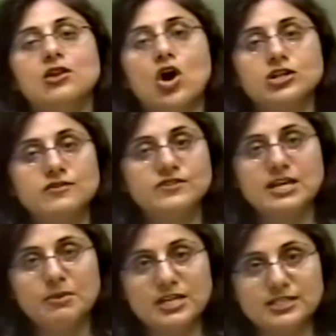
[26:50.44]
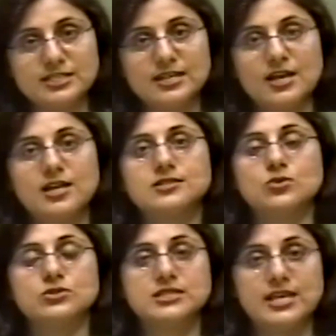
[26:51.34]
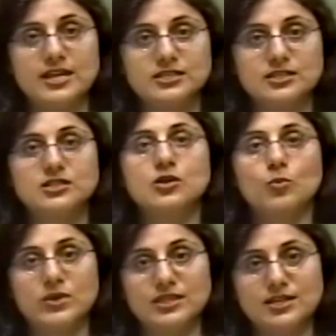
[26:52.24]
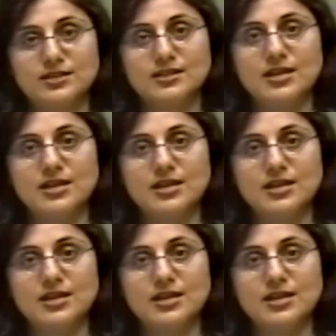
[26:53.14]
lot of debility associated with it.